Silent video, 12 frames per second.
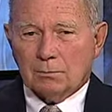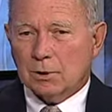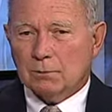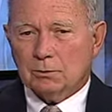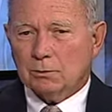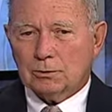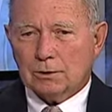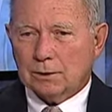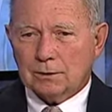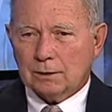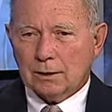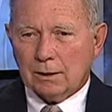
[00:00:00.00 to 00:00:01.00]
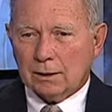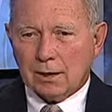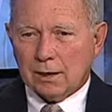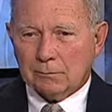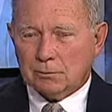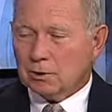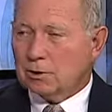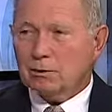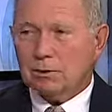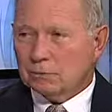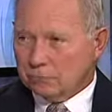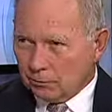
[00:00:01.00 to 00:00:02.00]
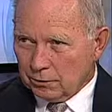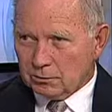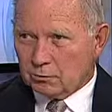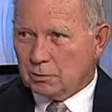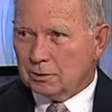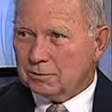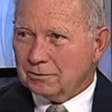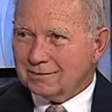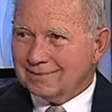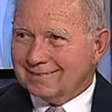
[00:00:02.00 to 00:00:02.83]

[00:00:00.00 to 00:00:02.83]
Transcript: people that I'm still good friends with,